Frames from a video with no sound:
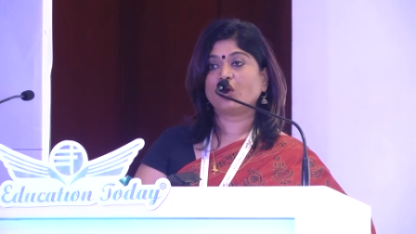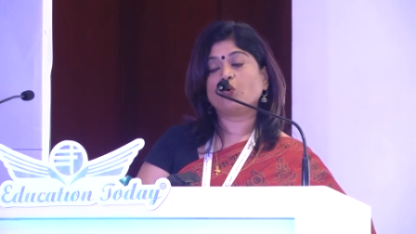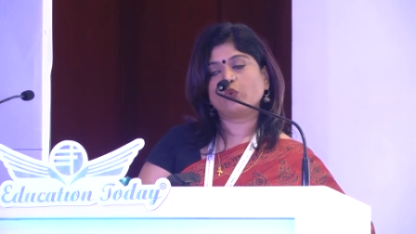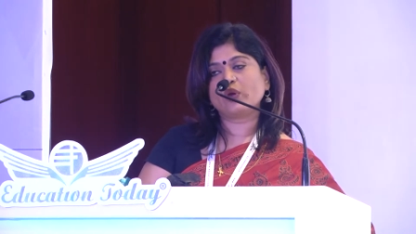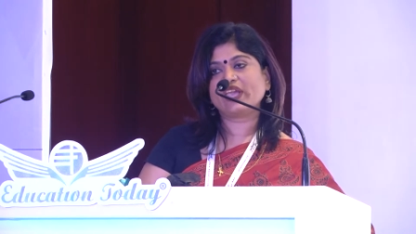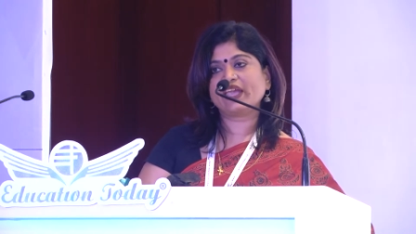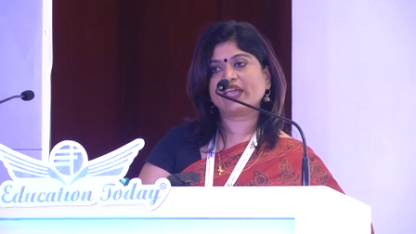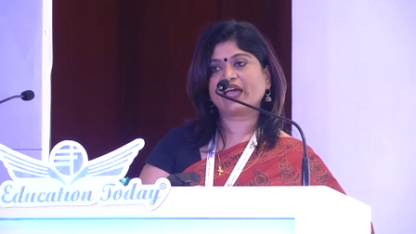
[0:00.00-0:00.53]

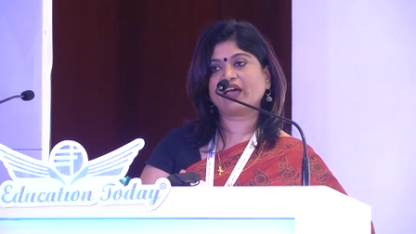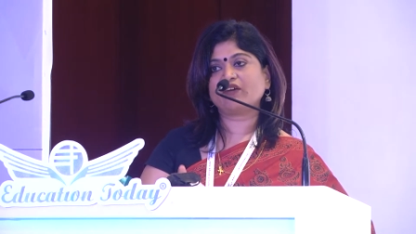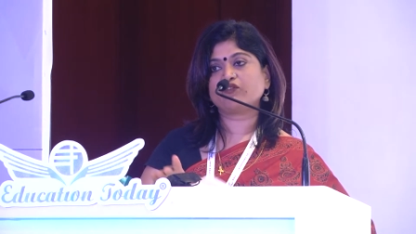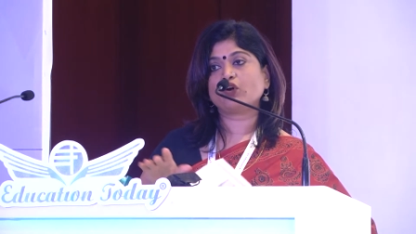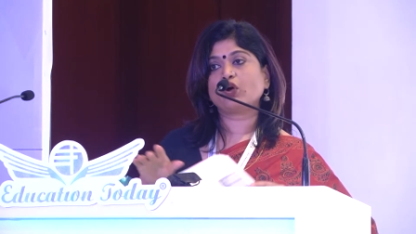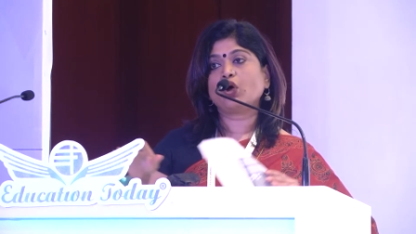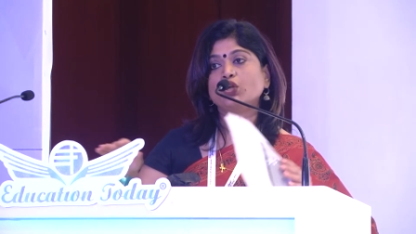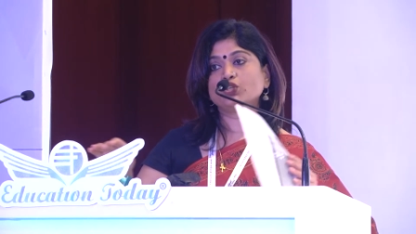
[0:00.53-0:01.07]
We have
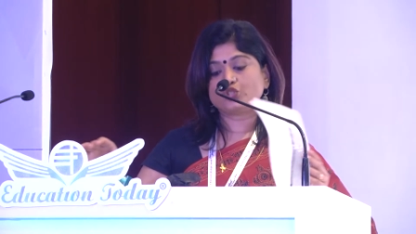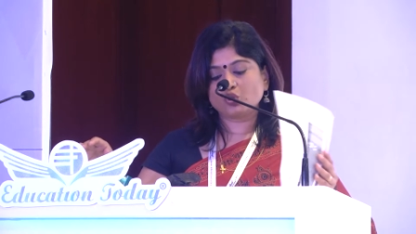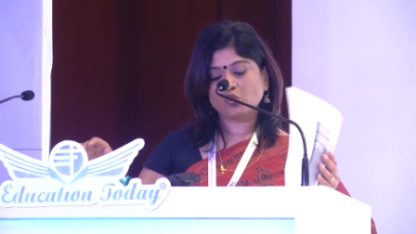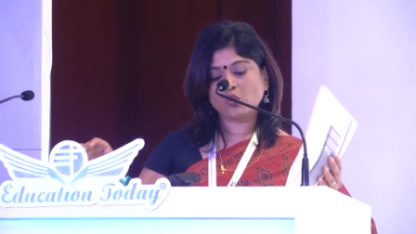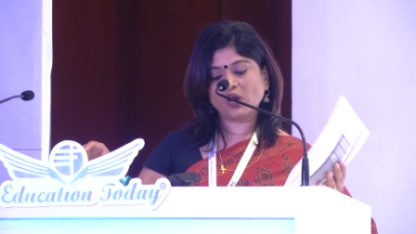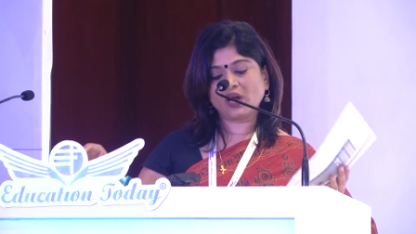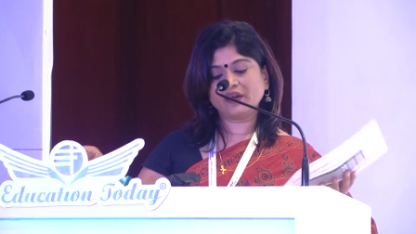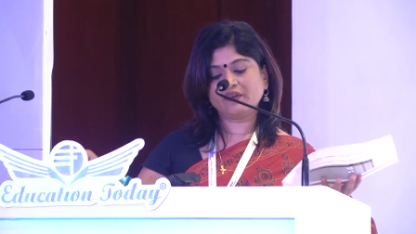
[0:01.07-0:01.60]

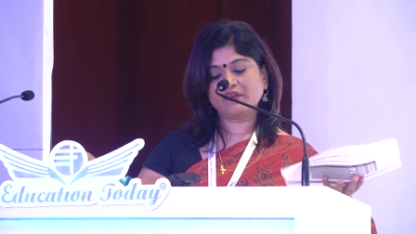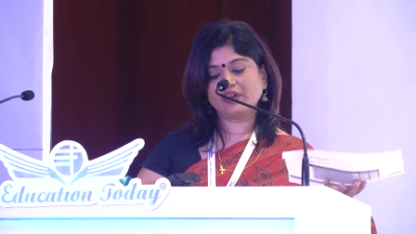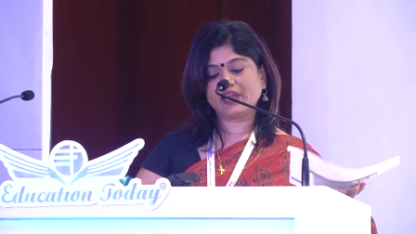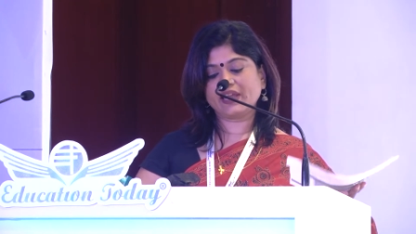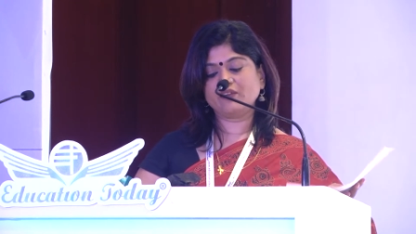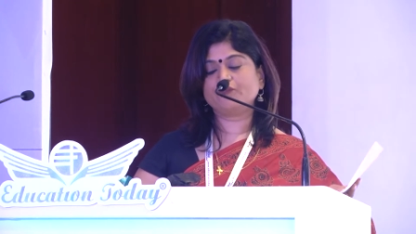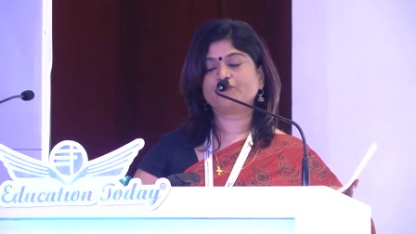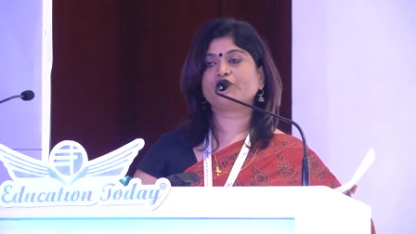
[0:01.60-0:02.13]

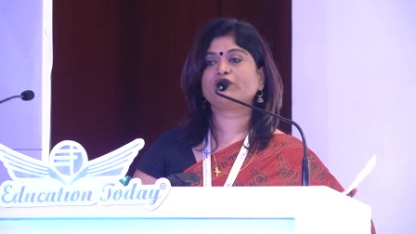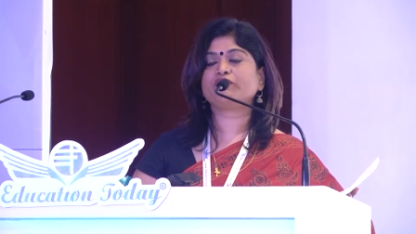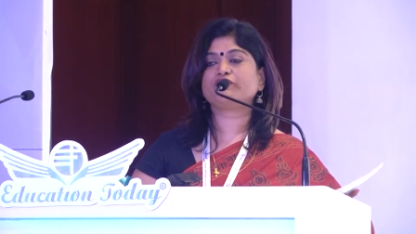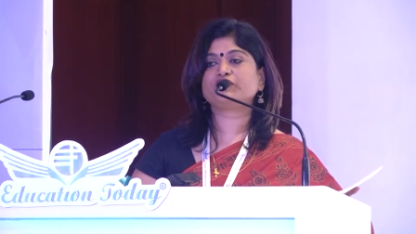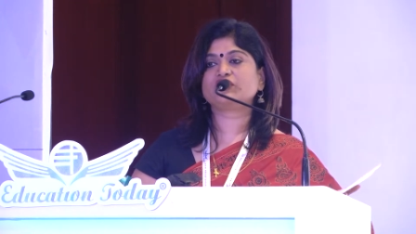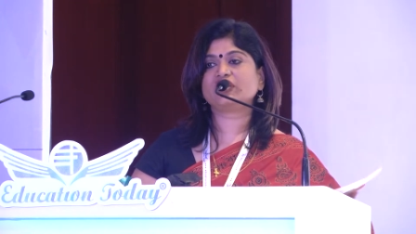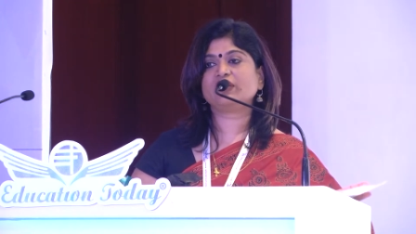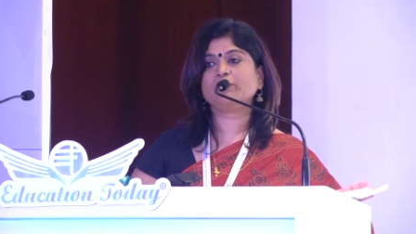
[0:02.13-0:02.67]

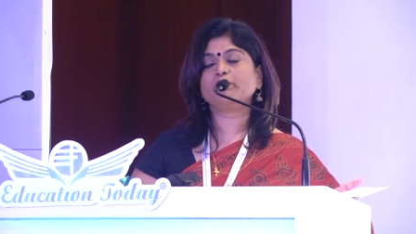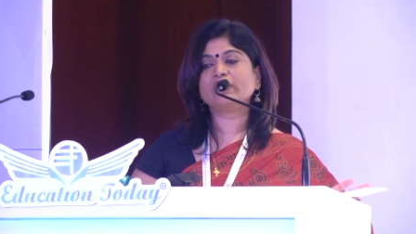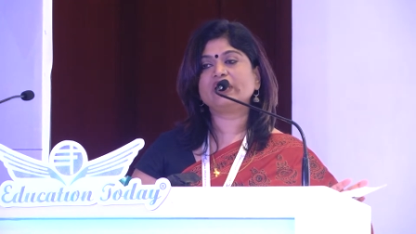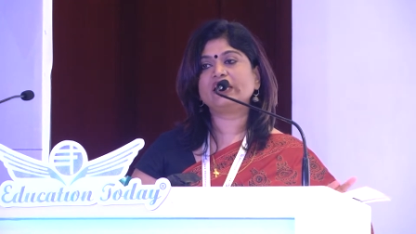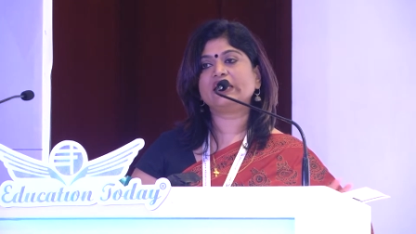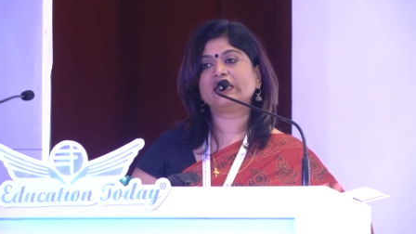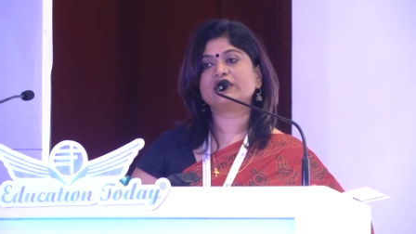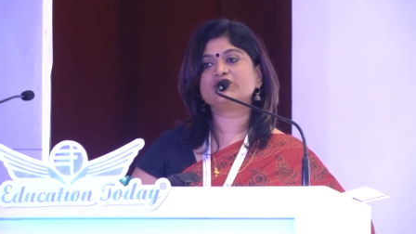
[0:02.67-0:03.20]
250
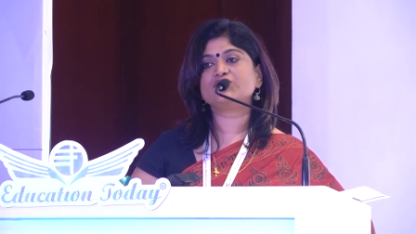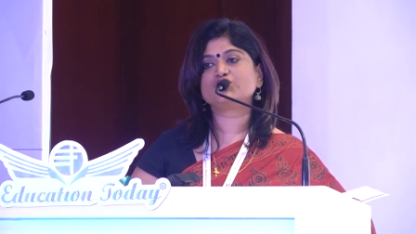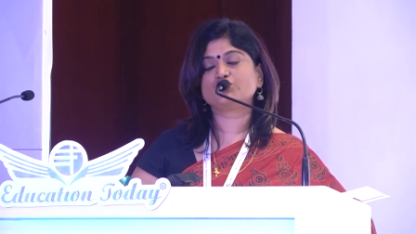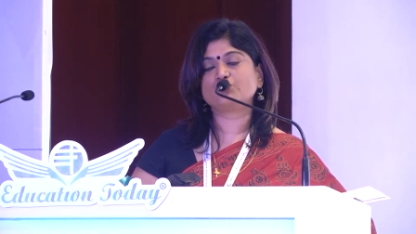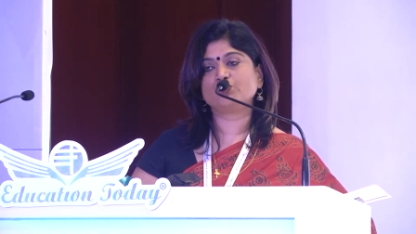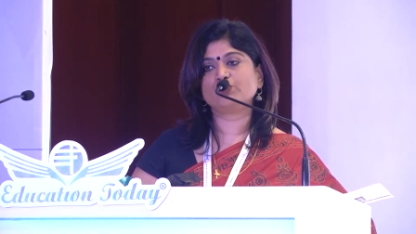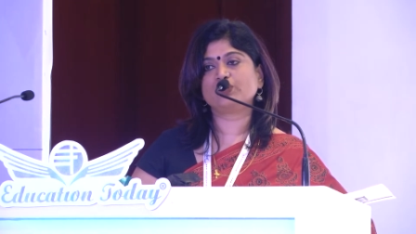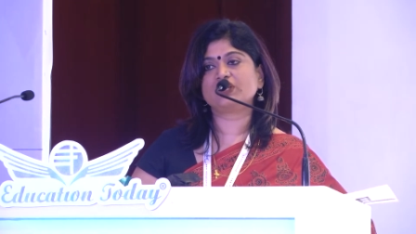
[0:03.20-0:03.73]
million
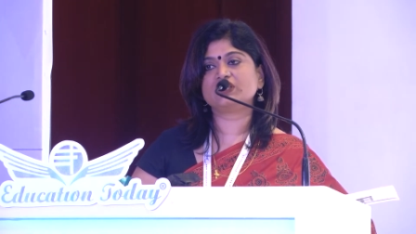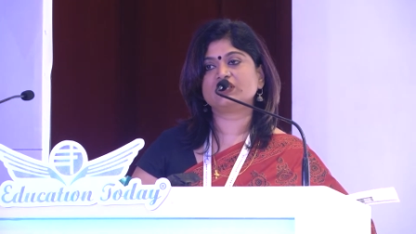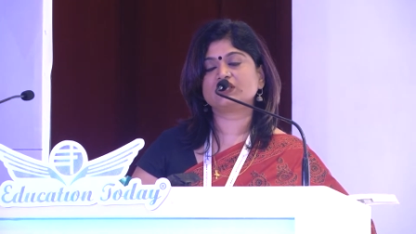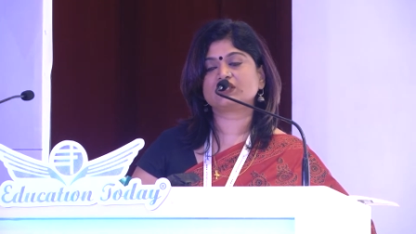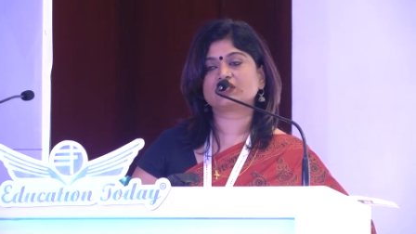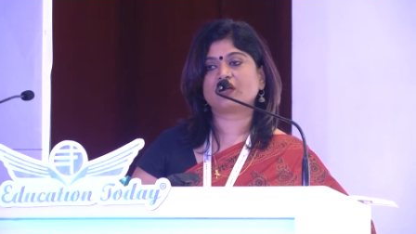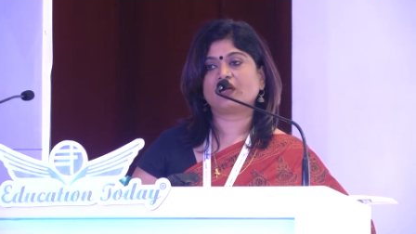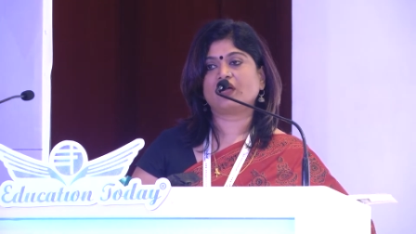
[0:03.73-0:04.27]

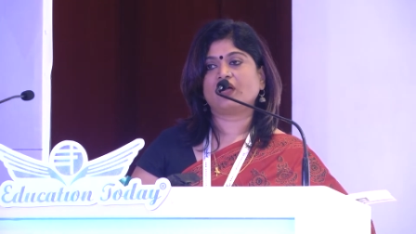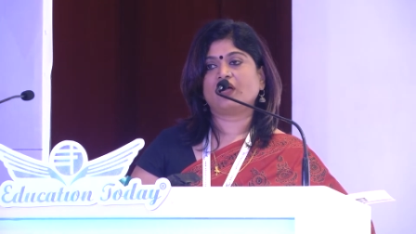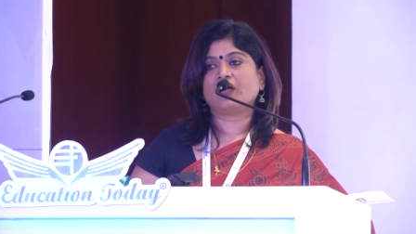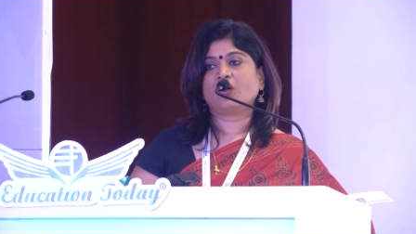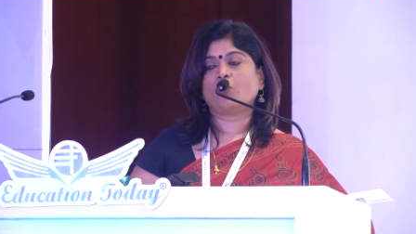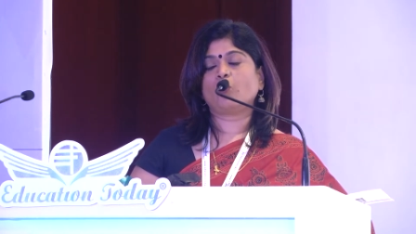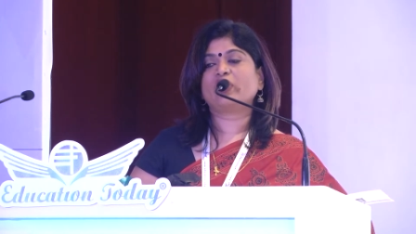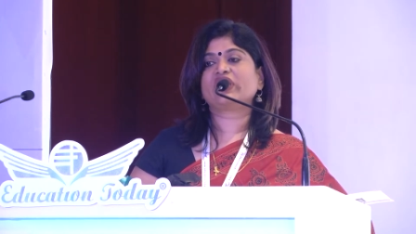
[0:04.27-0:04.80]
students
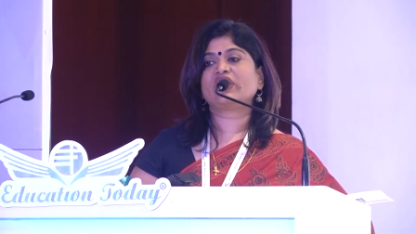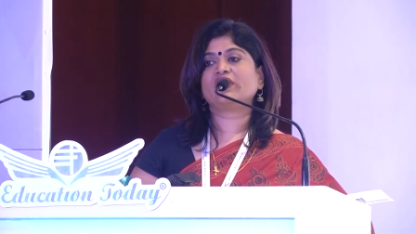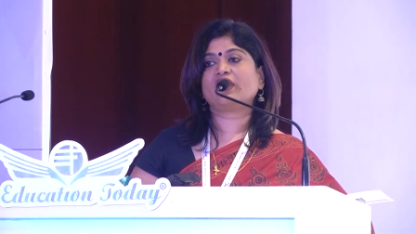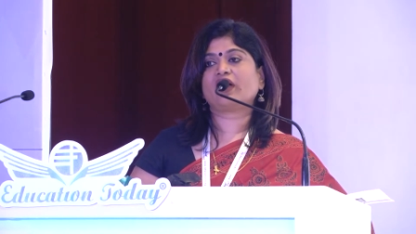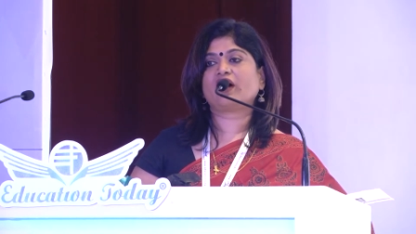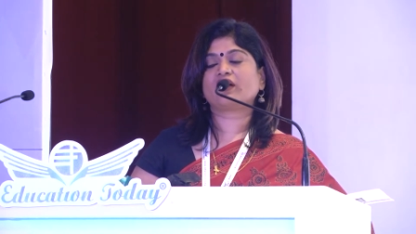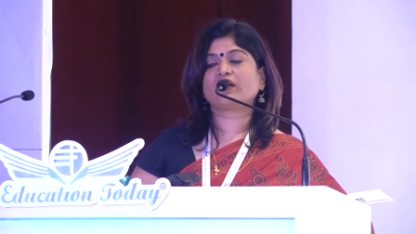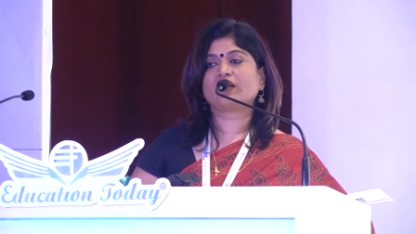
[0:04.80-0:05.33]
within
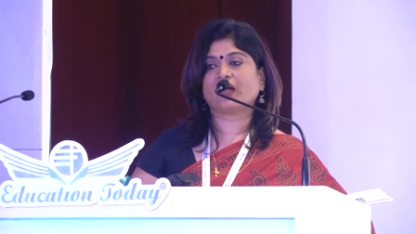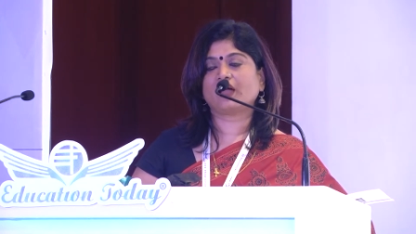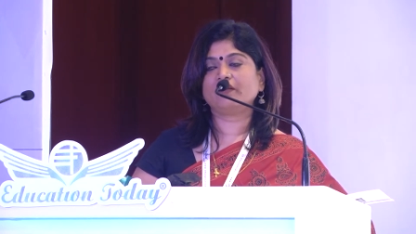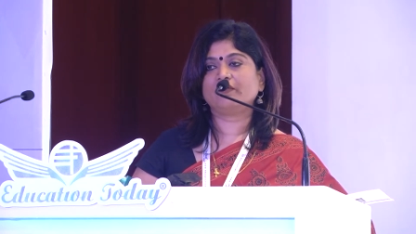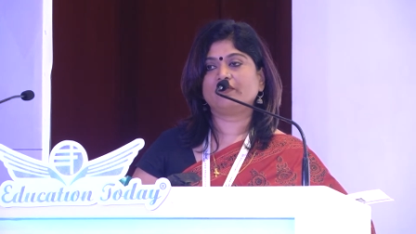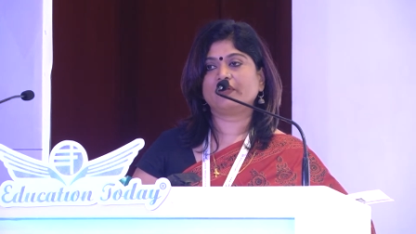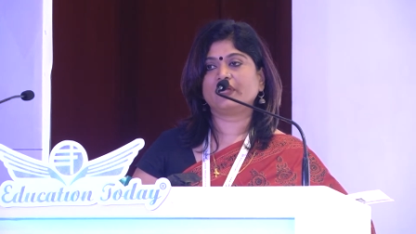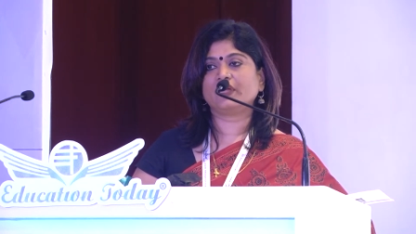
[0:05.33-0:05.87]
our
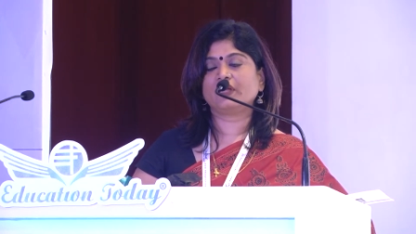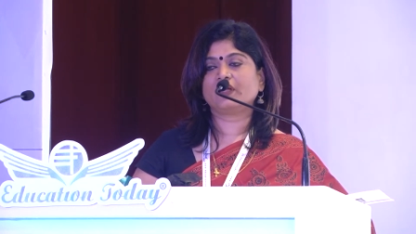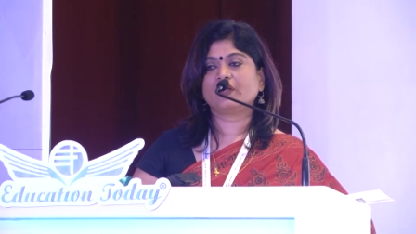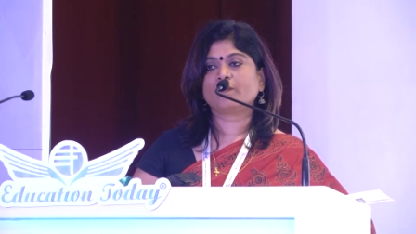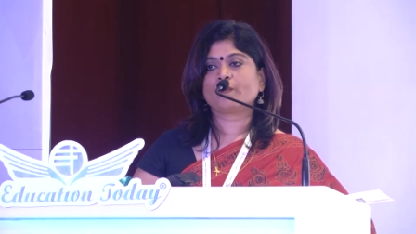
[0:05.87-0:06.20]
country.